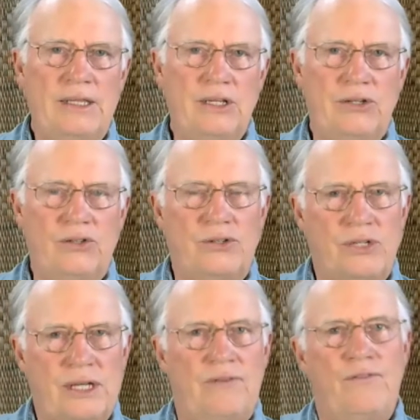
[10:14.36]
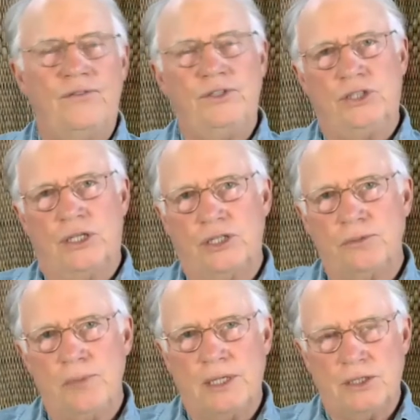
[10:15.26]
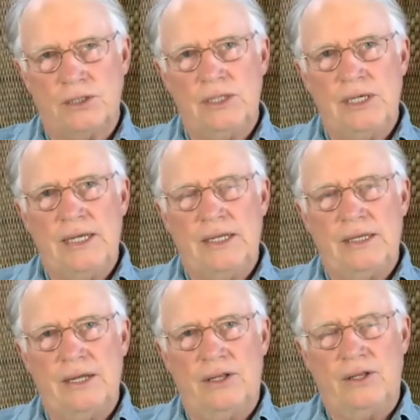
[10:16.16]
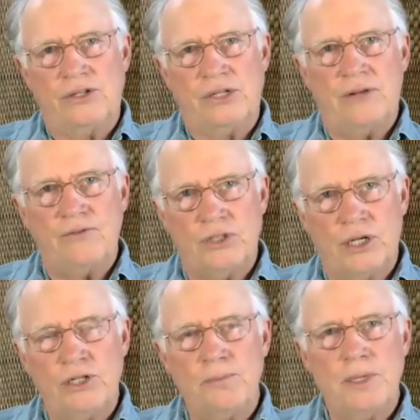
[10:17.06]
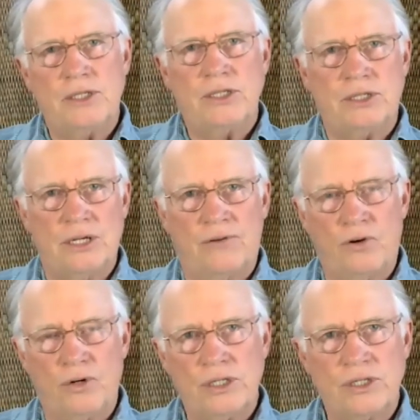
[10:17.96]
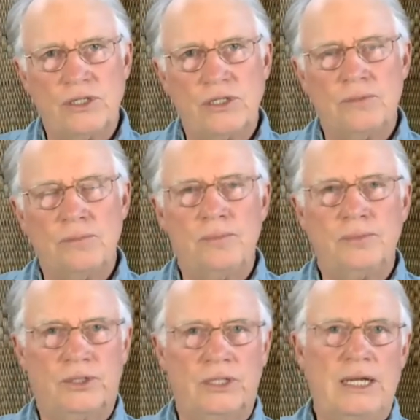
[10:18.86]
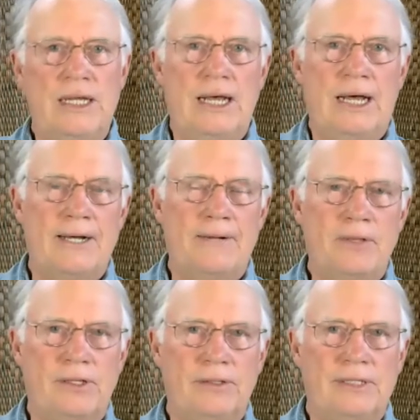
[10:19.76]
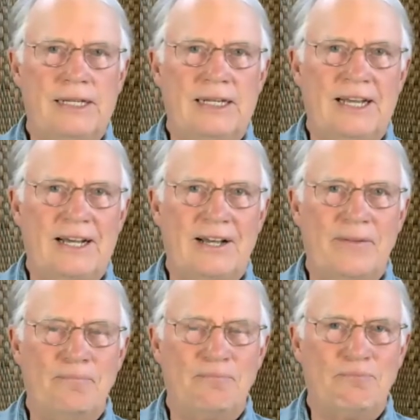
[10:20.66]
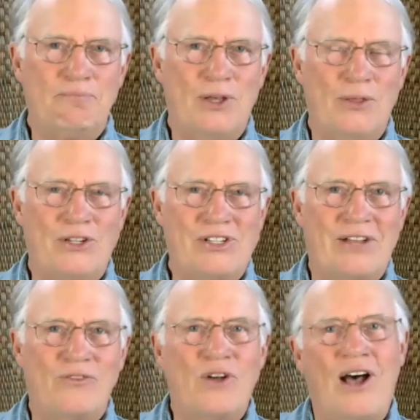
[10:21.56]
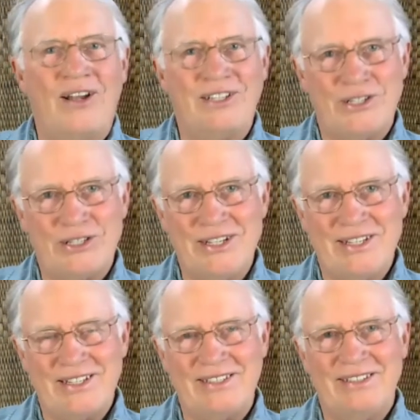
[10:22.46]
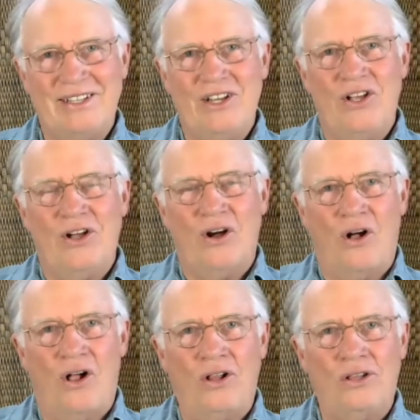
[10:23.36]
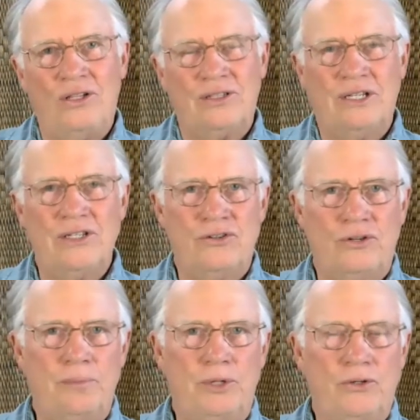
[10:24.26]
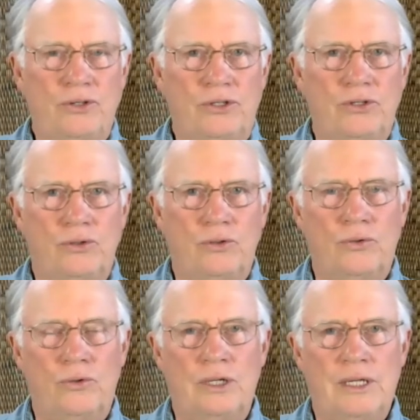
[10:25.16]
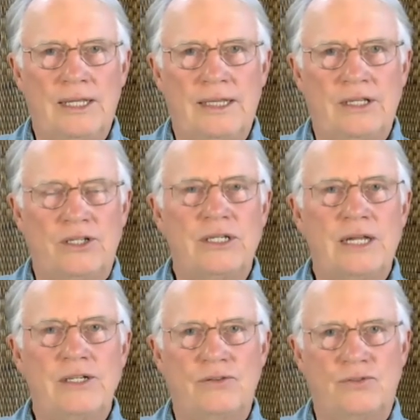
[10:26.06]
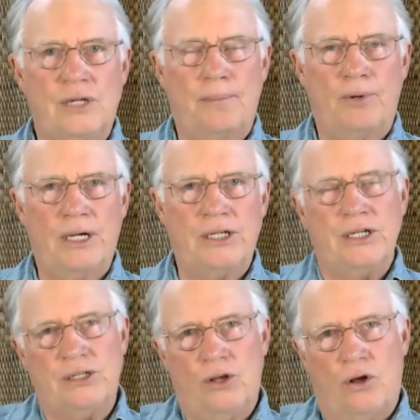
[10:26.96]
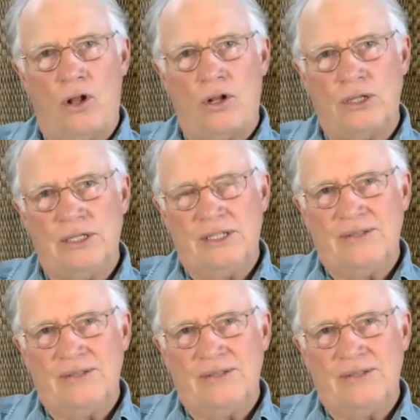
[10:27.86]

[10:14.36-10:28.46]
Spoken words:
these self-judgments, that the self-judgments, the self-criticisms, um, the self-consciousness all contribute to this sense of separation. It all